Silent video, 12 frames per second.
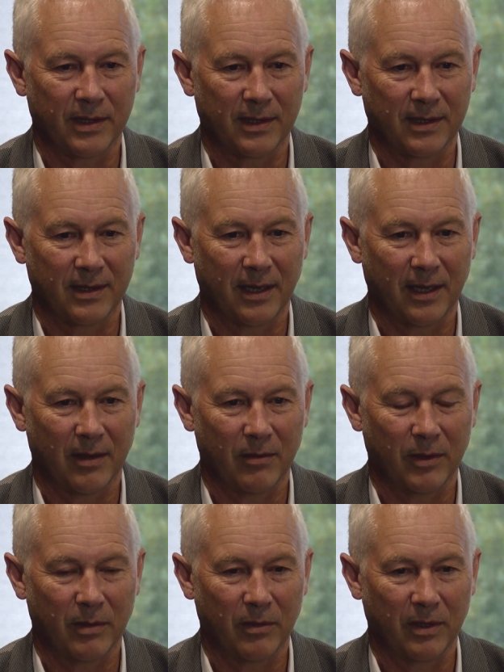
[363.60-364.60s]
is how
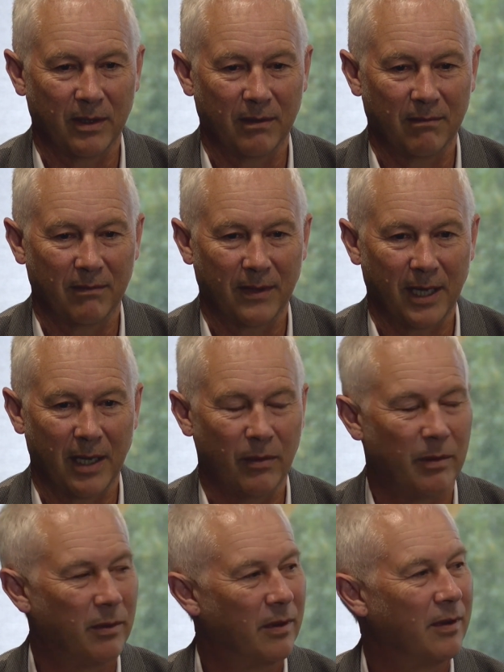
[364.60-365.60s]
we
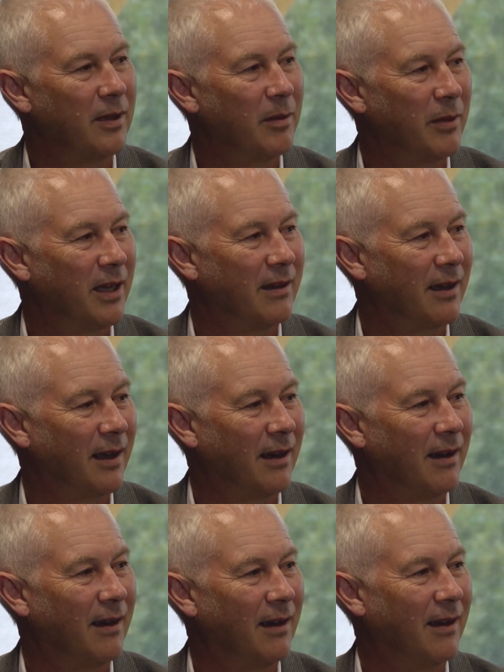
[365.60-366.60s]
would think about that
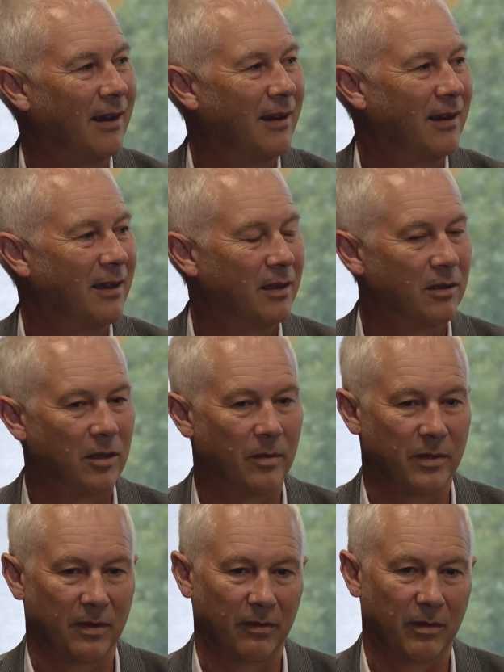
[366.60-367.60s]
in
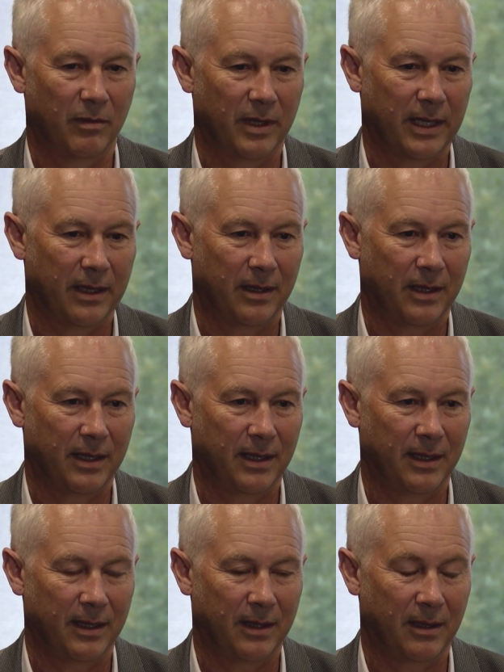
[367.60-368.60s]
terms of the way
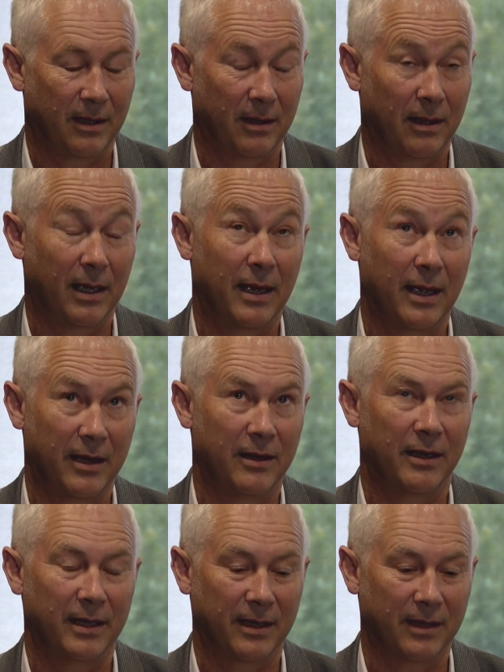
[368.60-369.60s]
AI